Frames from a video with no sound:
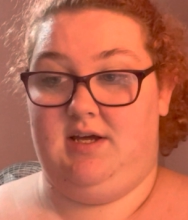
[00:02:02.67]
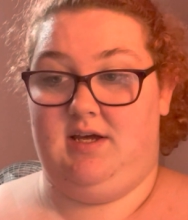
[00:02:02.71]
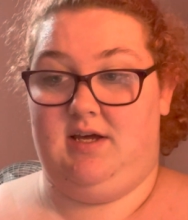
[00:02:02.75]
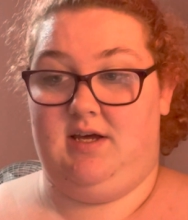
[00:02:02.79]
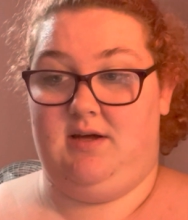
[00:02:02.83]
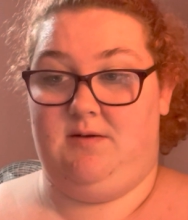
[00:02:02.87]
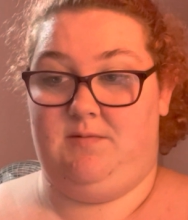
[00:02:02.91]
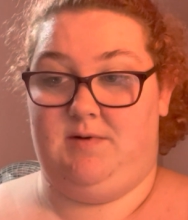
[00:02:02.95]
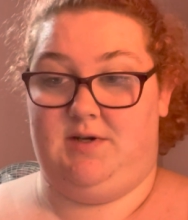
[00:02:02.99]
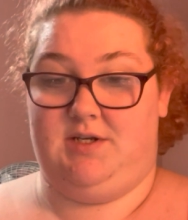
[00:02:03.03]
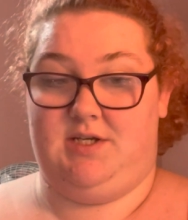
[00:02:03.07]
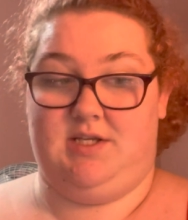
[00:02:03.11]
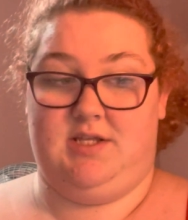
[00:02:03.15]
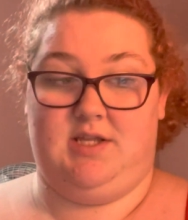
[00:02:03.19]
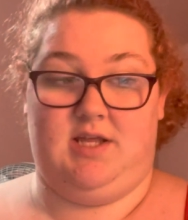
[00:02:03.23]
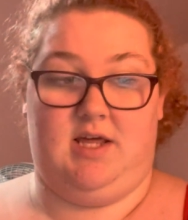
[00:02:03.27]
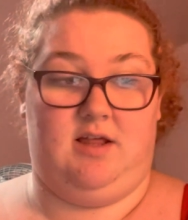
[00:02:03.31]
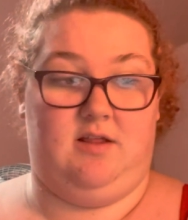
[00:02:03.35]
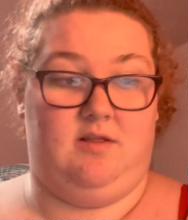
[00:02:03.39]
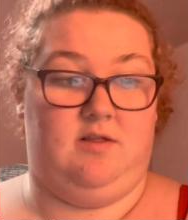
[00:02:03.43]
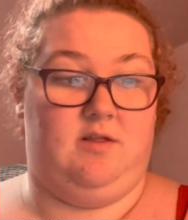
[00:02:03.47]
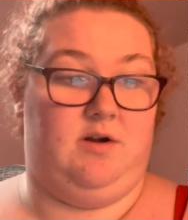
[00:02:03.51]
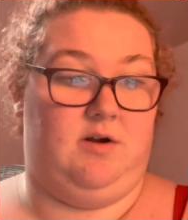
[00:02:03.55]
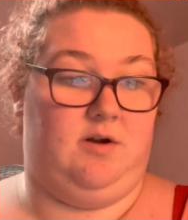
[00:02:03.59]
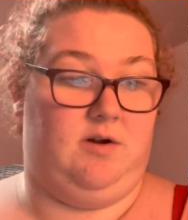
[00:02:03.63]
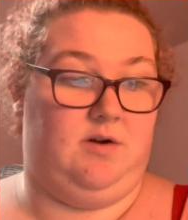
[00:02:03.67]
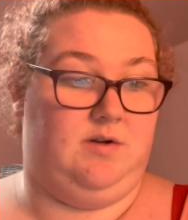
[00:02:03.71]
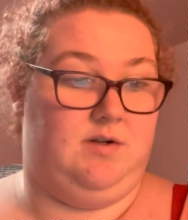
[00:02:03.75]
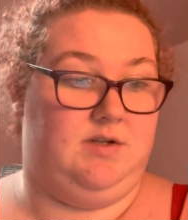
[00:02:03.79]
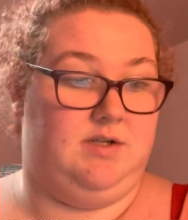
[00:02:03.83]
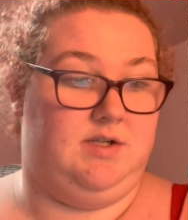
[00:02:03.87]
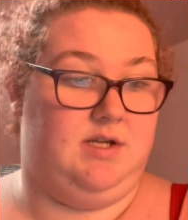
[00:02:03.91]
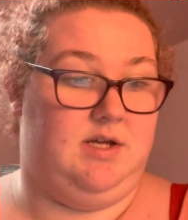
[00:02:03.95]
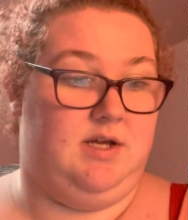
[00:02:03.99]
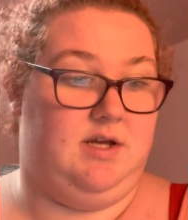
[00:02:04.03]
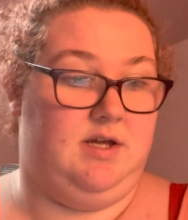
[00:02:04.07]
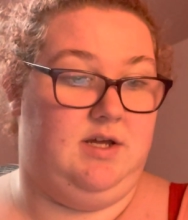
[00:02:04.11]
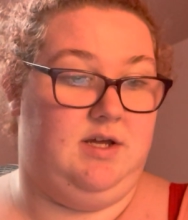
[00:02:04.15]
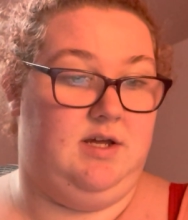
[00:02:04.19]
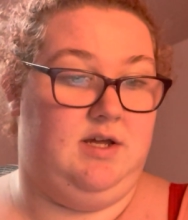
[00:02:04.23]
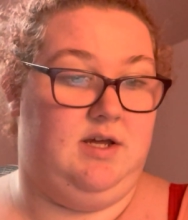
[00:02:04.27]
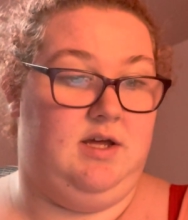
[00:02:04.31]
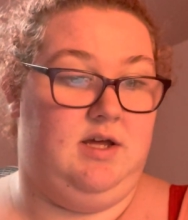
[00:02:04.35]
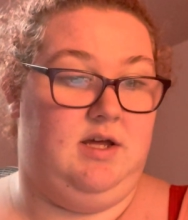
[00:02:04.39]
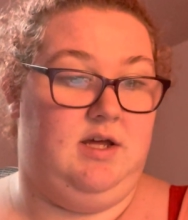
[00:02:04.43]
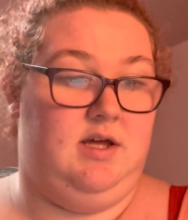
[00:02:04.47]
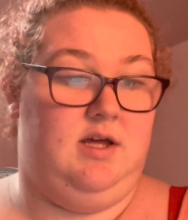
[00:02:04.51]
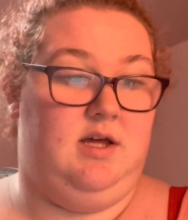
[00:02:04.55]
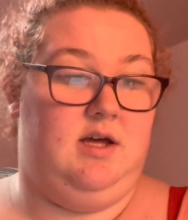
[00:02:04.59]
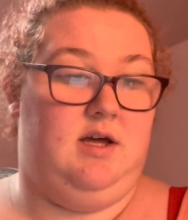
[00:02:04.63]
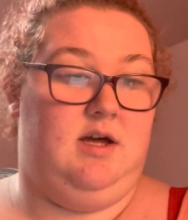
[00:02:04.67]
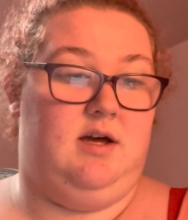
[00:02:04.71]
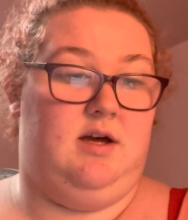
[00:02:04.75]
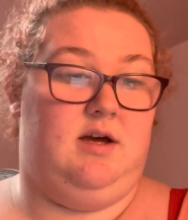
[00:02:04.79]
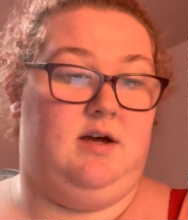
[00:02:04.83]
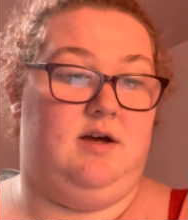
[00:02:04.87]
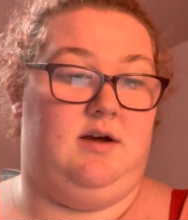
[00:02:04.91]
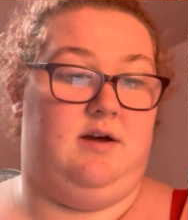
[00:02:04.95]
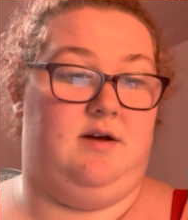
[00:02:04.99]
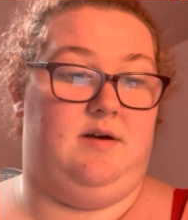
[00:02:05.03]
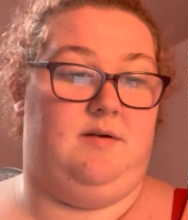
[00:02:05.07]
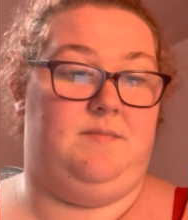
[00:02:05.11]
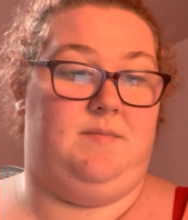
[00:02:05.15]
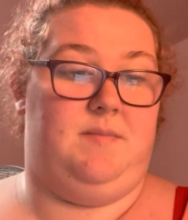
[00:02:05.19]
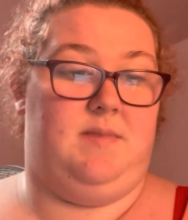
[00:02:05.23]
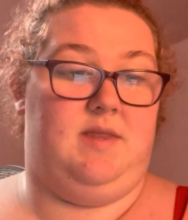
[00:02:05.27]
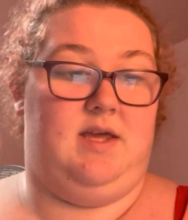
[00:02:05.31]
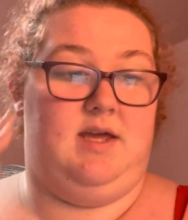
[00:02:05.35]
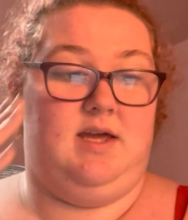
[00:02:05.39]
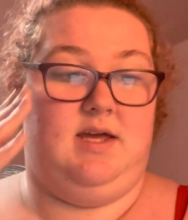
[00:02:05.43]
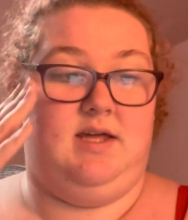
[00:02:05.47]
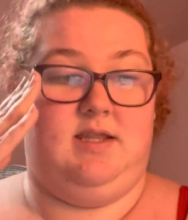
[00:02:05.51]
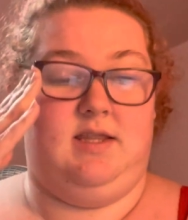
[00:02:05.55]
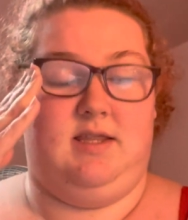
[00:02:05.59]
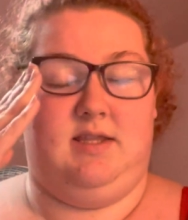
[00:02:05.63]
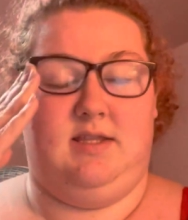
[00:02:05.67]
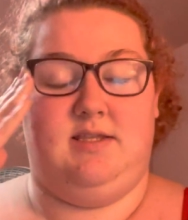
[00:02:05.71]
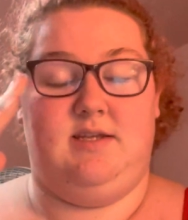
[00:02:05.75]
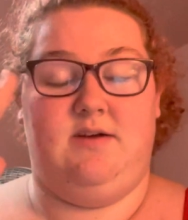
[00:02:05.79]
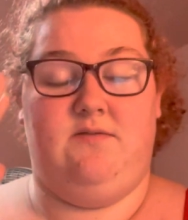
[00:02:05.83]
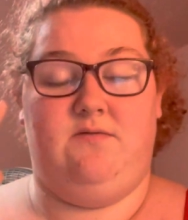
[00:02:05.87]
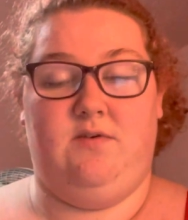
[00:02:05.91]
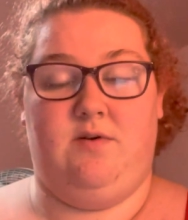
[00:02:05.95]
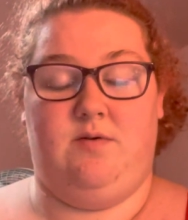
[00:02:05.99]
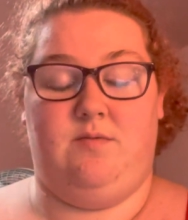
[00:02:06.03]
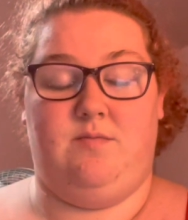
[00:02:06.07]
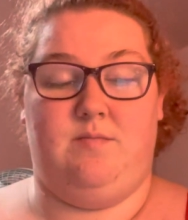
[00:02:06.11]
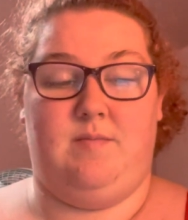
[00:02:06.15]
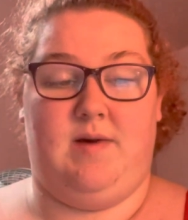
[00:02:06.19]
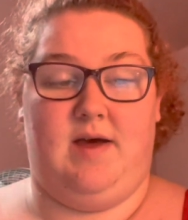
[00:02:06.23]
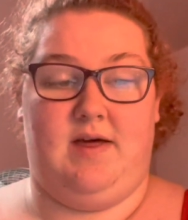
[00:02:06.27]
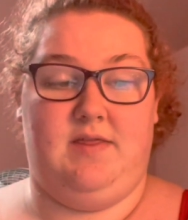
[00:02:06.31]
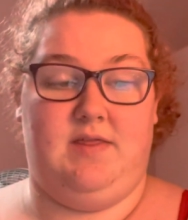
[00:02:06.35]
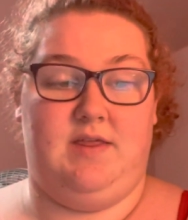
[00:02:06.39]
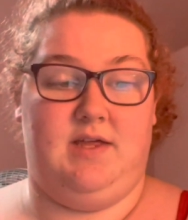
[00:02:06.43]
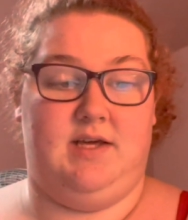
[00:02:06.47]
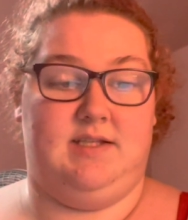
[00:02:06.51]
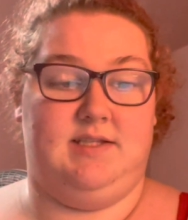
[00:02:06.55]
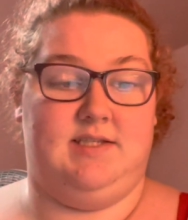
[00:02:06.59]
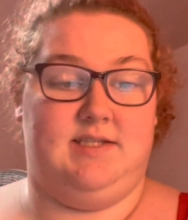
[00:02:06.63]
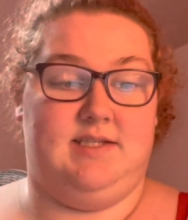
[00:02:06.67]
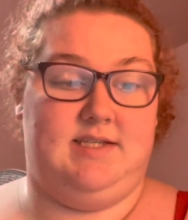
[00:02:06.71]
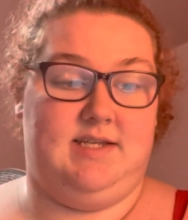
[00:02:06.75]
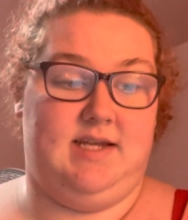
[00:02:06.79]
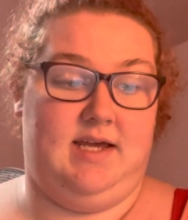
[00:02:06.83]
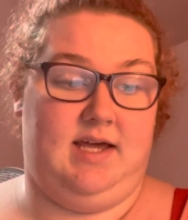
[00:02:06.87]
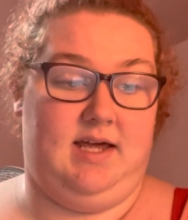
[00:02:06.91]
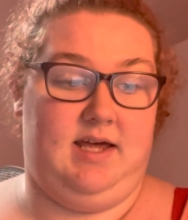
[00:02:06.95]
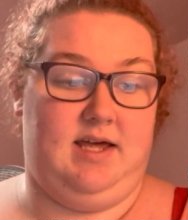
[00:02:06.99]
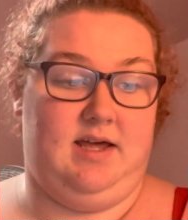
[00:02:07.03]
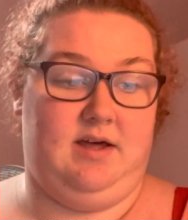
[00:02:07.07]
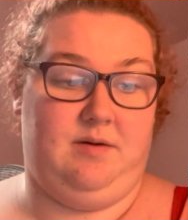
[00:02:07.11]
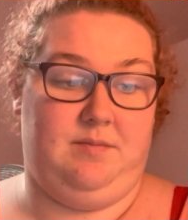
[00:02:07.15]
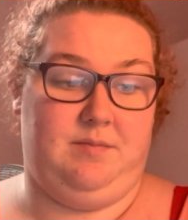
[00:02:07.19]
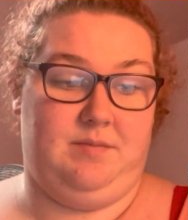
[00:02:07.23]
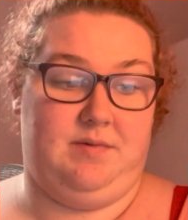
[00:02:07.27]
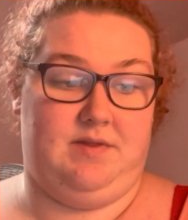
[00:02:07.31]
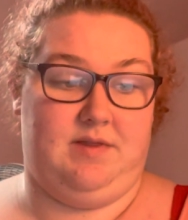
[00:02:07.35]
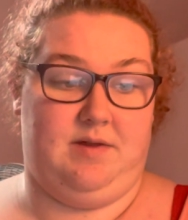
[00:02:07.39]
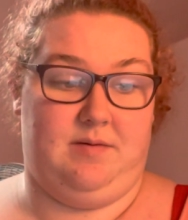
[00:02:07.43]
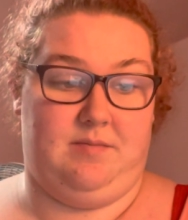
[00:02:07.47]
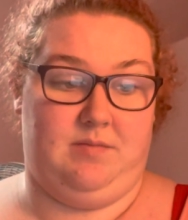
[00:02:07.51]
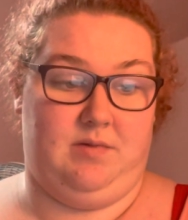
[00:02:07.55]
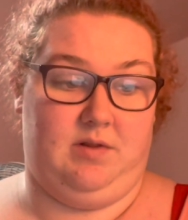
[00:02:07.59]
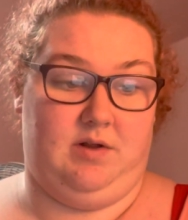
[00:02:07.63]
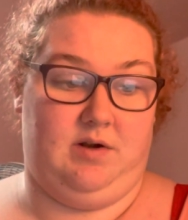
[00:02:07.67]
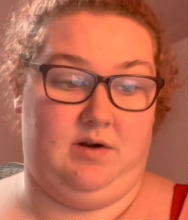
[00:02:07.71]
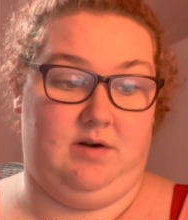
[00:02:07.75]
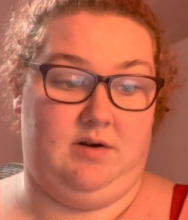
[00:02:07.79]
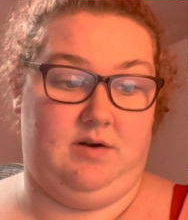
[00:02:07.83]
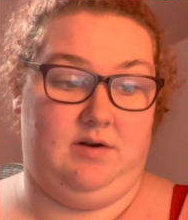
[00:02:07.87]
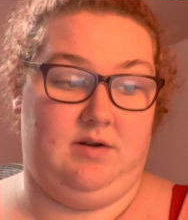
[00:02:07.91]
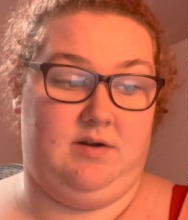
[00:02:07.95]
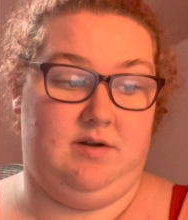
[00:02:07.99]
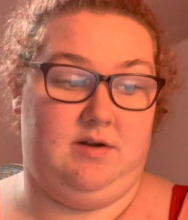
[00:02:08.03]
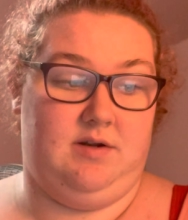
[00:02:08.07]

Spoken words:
they learned, and different methods to help them learn.